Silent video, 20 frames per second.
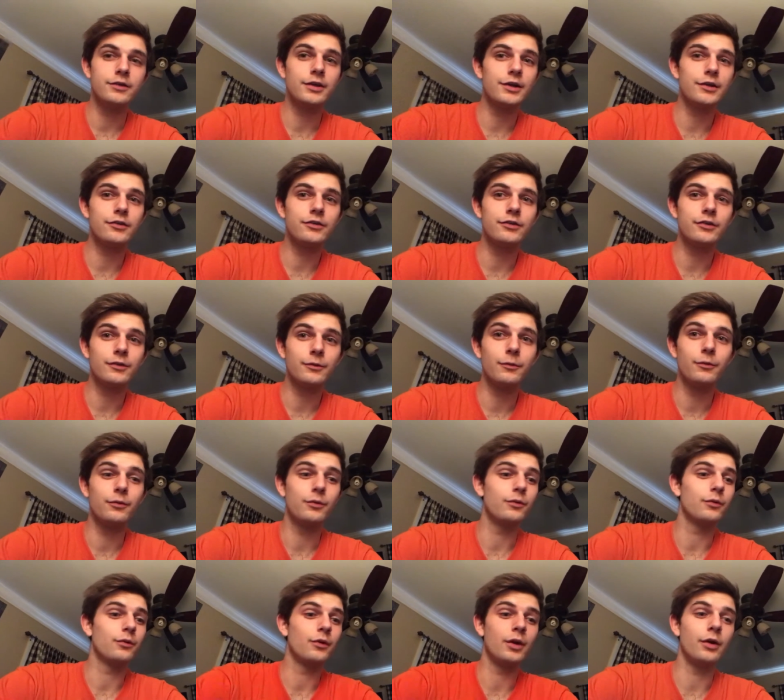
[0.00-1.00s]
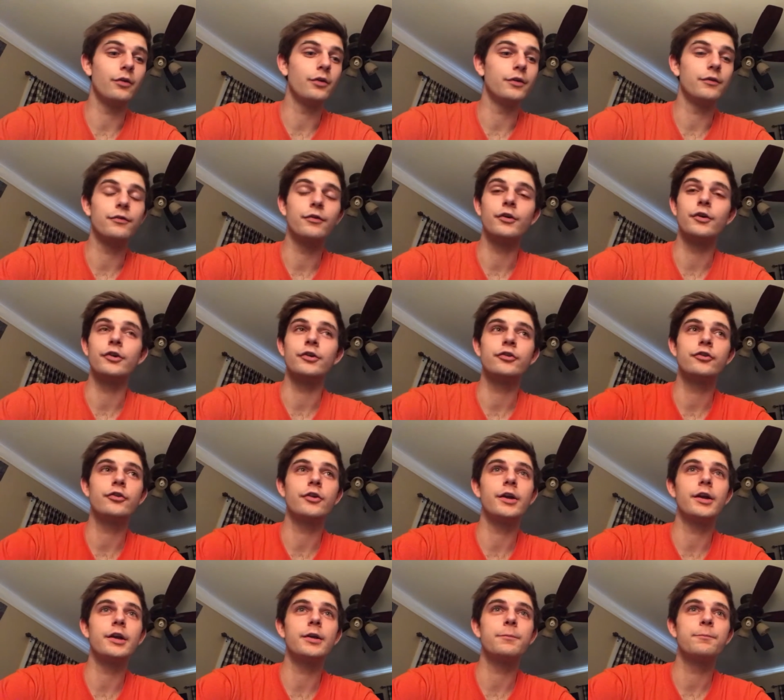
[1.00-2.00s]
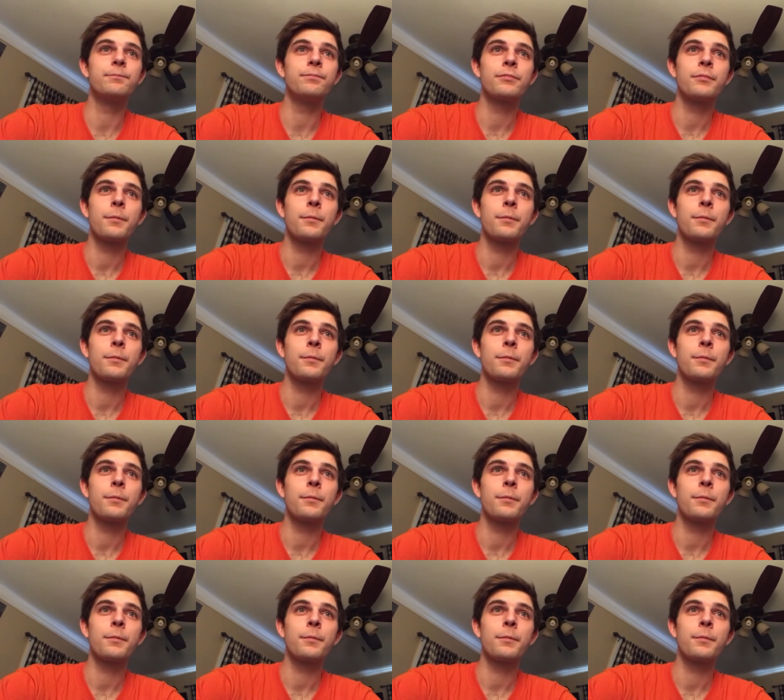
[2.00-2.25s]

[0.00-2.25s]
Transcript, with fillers: diss literally for a straight